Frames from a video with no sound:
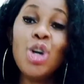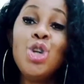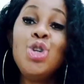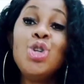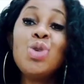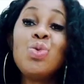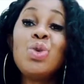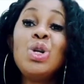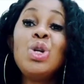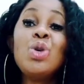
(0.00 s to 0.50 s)

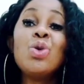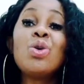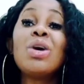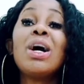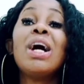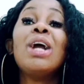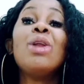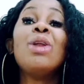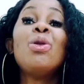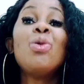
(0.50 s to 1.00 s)
You will
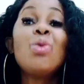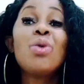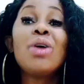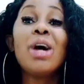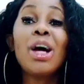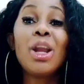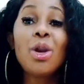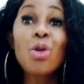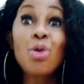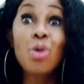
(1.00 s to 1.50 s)
look and look
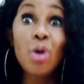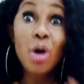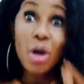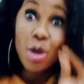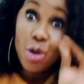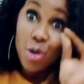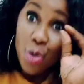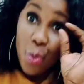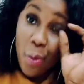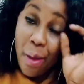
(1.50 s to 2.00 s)
and look,
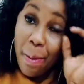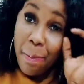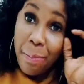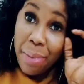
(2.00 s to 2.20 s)
you will